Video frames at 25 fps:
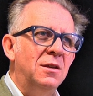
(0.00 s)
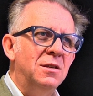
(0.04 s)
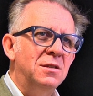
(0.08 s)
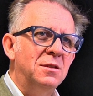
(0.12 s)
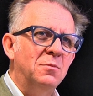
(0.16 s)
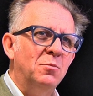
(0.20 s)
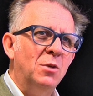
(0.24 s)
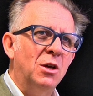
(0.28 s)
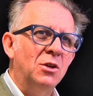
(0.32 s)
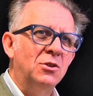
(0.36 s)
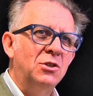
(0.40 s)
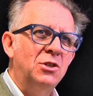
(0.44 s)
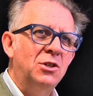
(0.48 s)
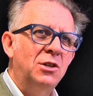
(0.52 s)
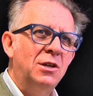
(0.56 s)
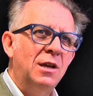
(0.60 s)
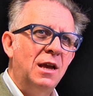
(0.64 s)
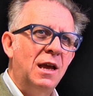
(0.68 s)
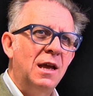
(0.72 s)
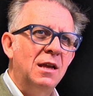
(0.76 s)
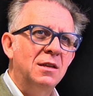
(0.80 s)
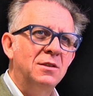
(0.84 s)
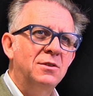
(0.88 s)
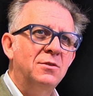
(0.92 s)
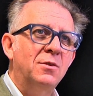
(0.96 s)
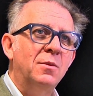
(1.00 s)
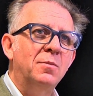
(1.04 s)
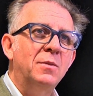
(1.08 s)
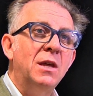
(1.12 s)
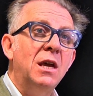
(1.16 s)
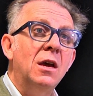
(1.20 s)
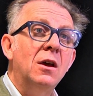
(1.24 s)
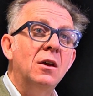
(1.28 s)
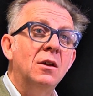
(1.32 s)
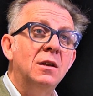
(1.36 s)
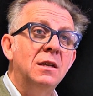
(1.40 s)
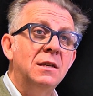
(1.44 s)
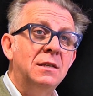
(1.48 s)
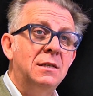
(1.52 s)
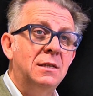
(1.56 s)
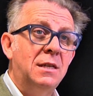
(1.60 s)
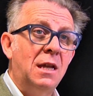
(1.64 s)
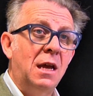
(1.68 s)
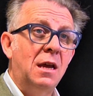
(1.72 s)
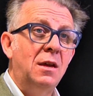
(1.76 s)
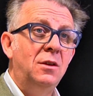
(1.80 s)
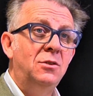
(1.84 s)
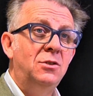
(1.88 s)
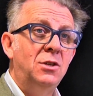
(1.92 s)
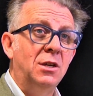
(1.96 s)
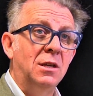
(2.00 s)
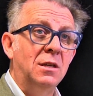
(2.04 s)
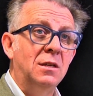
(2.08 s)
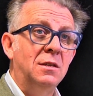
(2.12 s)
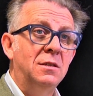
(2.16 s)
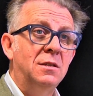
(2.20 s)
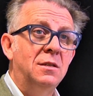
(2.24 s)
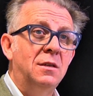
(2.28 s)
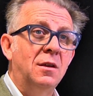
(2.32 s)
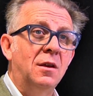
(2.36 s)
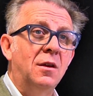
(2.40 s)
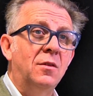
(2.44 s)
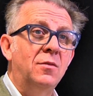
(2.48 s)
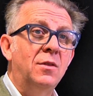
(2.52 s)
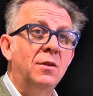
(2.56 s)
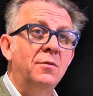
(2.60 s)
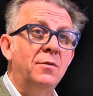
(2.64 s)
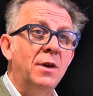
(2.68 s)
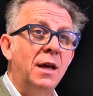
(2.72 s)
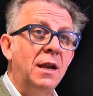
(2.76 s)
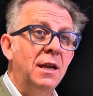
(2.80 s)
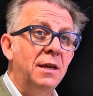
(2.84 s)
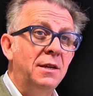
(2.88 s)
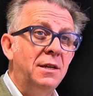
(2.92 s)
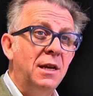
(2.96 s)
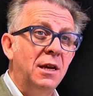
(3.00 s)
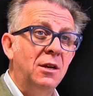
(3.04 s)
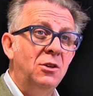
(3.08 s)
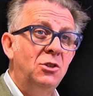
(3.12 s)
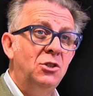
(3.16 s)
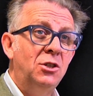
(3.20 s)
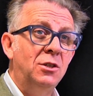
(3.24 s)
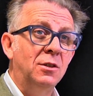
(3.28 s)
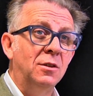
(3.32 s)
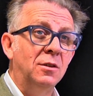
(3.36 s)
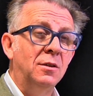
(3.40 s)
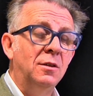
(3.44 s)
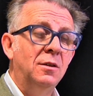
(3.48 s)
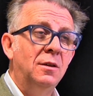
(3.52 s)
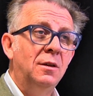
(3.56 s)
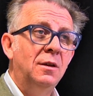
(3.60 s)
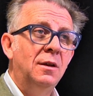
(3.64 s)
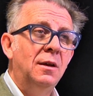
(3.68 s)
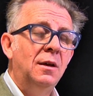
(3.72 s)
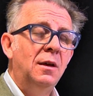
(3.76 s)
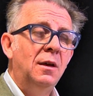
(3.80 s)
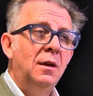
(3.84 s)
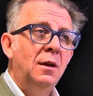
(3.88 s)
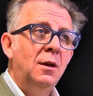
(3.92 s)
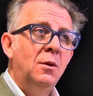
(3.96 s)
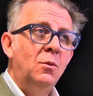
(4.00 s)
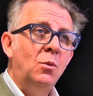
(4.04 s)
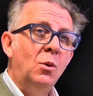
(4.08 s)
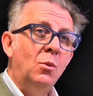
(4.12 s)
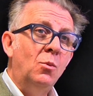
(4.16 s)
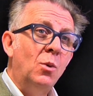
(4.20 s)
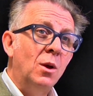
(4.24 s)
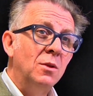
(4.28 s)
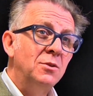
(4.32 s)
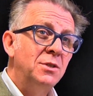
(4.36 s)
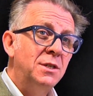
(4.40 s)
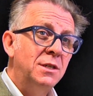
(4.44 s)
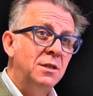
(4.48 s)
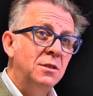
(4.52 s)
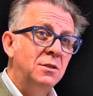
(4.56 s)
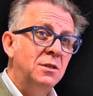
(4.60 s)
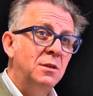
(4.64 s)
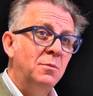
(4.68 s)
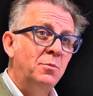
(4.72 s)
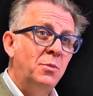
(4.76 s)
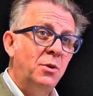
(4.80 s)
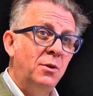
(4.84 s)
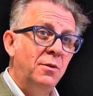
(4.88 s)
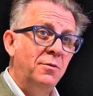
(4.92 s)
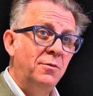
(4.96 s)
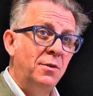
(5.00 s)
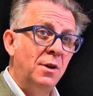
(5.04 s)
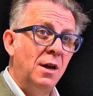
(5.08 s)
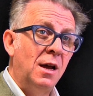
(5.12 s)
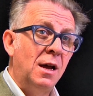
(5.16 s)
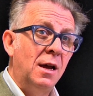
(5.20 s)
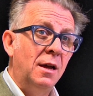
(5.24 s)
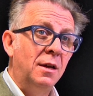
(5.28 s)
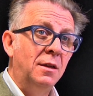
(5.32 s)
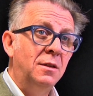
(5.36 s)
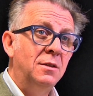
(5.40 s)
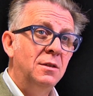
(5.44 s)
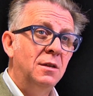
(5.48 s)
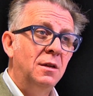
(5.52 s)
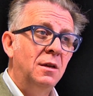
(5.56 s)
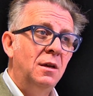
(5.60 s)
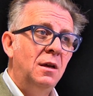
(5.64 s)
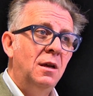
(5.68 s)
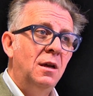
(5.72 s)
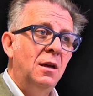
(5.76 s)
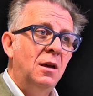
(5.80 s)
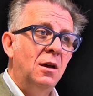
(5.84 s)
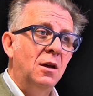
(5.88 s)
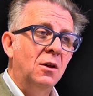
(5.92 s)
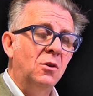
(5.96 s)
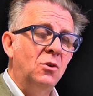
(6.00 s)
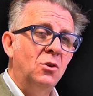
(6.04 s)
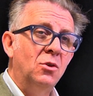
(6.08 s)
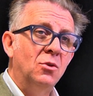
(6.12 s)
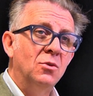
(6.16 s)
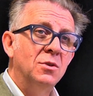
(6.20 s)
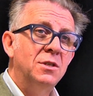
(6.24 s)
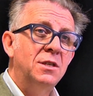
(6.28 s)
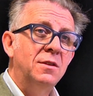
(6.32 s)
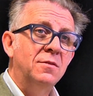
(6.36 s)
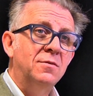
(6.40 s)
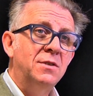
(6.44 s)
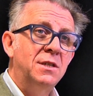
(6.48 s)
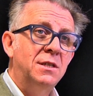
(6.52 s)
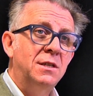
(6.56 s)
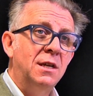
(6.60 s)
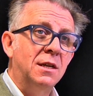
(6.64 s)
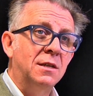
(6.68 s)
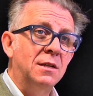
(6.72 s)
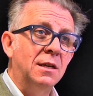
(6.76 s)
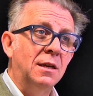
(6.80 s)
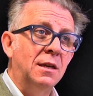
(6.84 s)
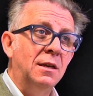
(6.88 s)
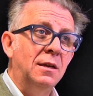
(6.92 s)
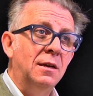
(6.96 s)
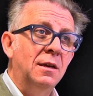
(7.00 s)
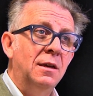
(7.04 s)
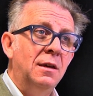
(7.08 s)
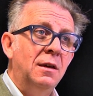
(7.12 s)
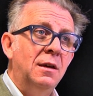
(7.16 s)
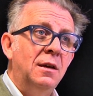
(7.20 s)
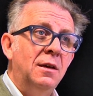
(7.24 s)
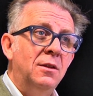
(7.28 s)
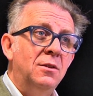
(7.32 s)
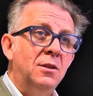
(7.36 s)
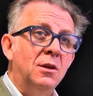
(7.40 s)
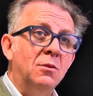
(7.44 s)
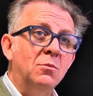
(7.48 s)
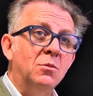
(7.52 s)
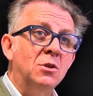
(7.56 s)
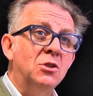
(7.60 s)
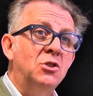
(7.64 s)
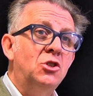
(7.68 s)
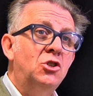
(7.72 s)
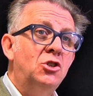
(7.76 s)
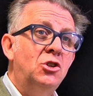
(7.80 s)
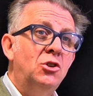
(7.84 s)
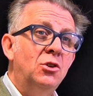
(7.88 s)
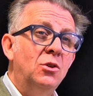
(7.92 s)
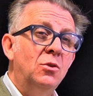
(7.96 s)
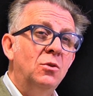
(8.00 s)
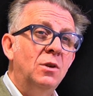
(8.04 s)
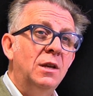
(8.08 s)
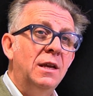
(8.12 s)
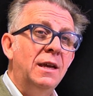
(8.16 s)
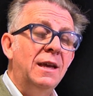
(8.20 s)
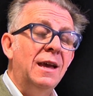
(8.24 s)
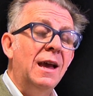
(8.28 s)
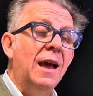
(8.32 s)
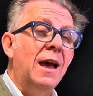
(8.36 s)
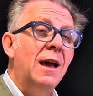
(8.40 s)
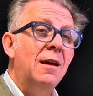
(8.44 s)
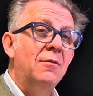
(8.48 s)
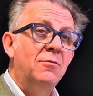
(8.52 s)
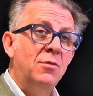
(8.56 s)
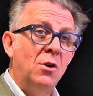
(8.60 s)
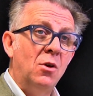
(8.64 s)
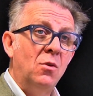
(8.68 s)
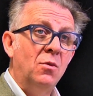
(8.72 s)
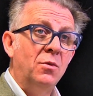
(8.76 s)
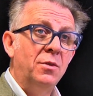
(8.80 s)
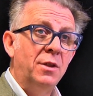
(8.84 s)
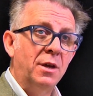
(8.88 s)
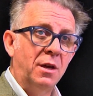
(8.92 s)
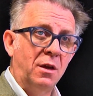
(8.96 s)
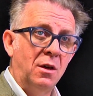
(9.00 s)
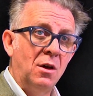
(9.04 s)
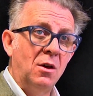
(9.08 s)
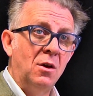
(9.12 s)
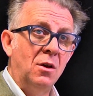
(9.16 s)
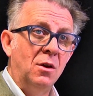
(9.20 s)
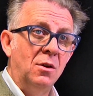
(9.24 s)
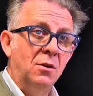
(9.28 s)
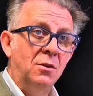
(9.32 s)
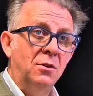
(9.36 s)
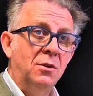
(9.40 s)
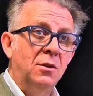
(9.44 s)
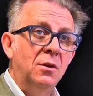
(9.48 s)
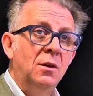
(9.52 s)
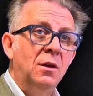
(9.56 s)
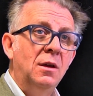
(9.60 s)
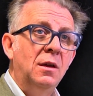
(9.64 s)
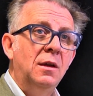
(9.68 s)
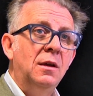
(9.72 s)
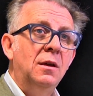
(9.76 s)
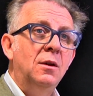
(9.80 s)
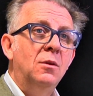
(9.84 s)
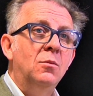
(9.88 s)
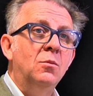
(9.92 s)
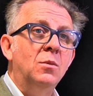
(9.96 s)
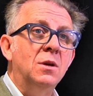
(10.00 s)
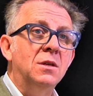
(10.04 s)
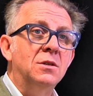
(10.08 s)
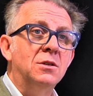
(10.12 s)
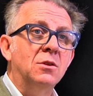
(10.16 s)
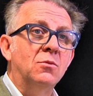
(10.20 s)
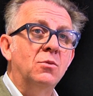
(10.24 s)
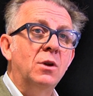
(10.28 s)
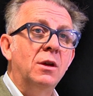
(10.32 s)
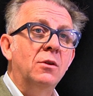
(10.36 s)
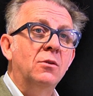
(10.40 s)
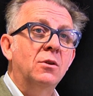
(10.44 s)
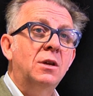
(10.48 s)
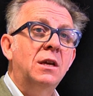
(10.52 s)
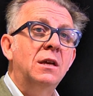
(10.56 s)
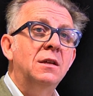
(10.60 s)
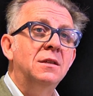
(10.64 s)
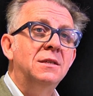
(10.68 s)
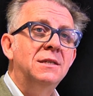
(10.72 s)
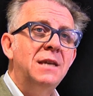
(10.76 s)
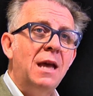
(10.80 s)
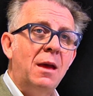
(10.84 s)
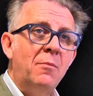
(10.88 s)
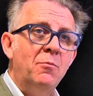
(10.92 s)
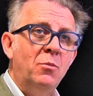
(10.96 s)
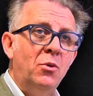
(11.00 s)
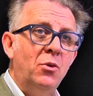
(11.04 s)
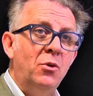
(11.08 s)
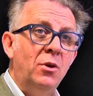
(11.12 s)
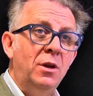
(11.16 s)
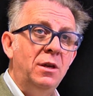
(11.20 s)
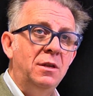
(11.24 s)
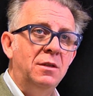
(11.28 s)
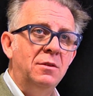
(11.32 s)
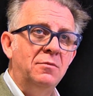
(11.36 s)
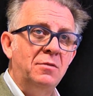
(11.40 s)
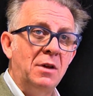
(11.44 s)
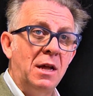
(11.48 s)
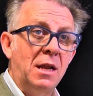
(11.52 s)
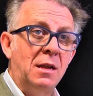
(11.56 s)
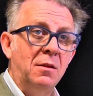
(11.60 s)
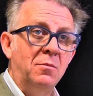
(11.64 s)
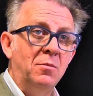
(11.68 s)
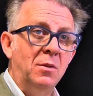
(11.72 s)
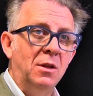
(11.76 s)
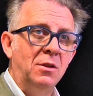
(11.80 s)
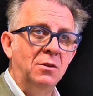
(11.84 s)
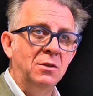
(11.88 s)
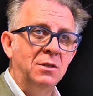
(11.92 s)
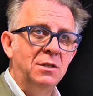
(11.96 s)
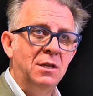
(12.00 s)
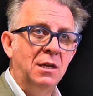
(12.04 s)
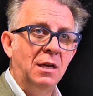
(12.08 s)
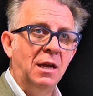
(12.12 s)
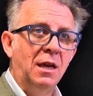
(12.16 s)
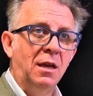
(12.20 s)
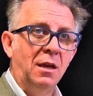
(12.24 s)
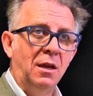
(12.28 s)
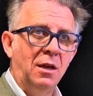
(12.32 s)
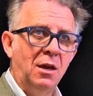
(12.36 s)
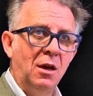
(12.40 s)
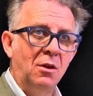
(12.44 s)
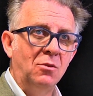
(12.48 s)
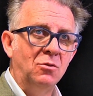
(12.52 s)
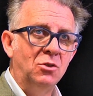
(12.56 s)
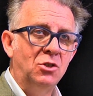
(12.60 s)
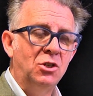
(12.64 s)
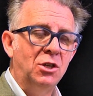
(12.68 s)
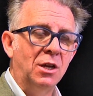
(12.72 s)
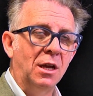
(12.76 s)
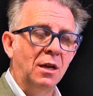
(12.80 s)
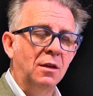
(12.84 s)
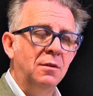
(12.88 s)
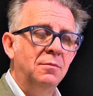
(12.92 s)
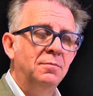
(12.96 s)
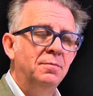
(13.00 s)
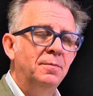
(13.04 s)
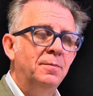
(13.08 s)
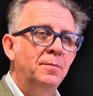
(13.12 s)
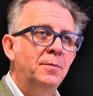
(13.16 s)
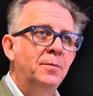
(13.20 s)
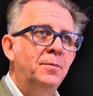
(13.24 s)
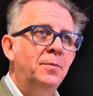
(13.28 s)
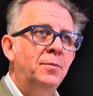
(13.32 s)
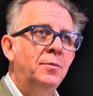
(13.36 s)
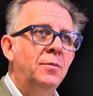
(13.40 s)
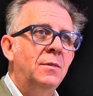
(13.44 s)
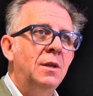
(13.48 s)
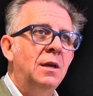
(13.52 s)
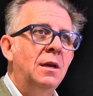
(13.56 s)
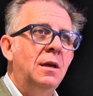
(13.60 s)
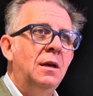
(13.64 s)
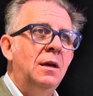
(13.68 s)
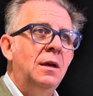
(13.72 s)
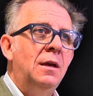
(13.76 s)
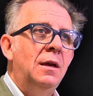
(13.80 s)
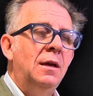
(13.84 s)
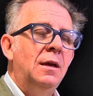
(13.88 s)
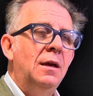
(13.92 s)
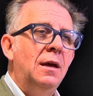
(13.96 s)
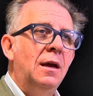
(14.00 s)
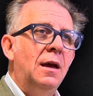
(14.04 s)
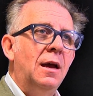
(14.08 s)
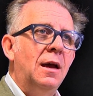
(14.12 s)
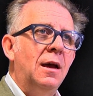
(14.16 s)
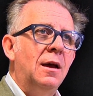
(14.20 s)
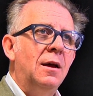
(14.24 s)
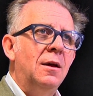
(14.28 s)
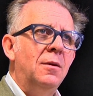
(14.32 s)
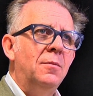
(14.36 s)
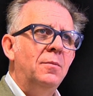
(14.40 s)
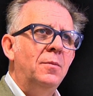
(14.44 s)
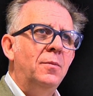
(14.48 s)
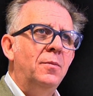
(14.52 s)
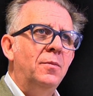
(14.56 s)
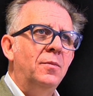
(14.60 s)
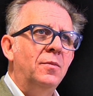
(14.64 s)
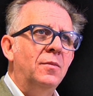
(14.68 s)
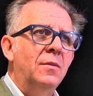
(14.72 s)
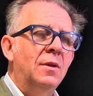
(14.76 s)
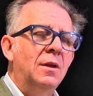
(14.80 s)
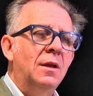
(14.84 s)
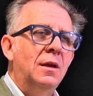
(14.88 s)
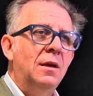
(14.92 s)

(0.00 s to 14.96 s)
as much as from the early stages of the validation, we wanted to provide a course of study that was truly avant-garde, was a real contemporary development in coaching. Um,